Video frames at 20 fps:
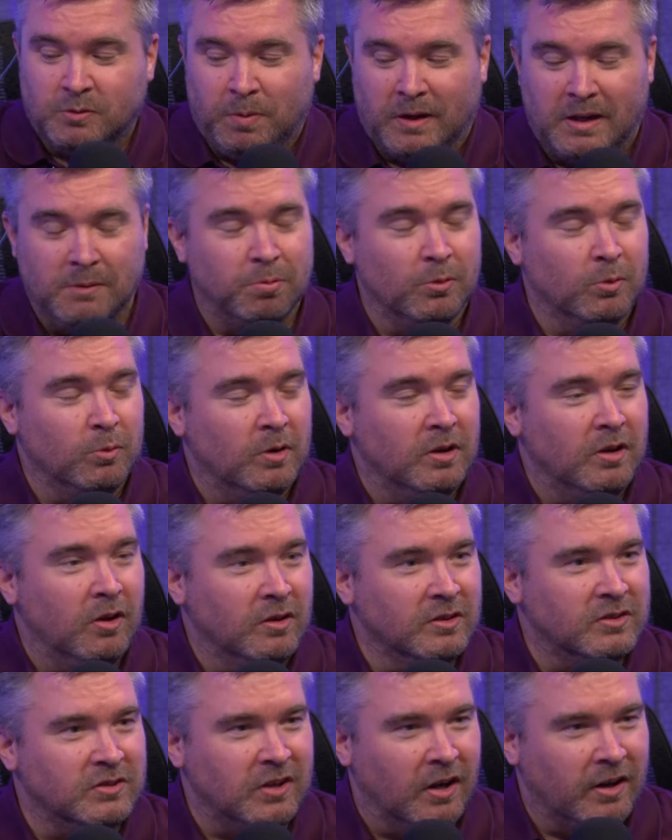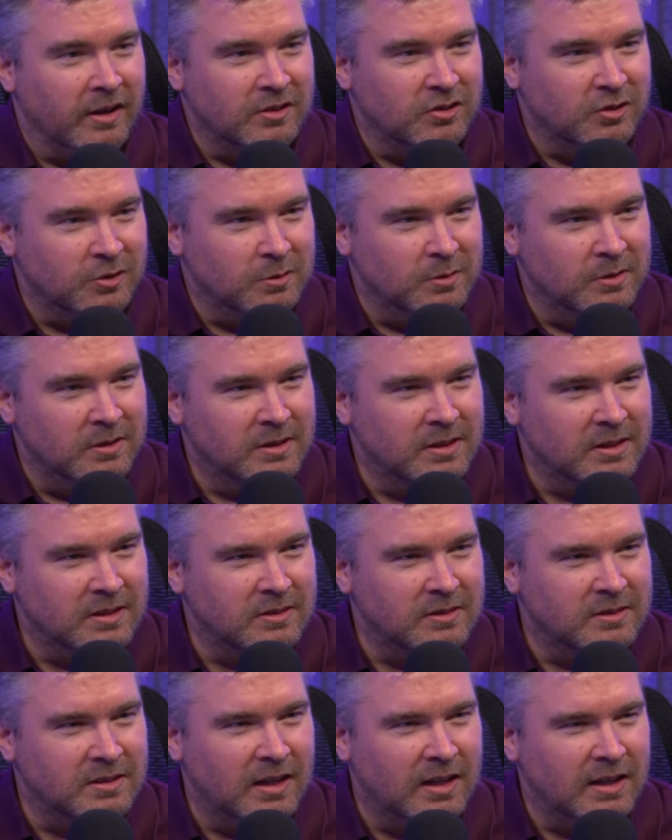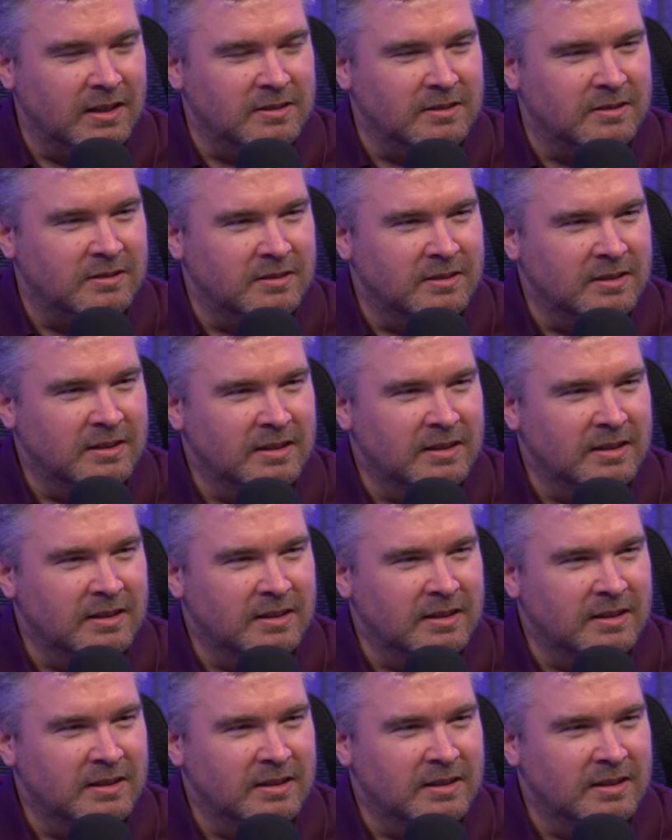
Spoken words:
people alongside you at the darts?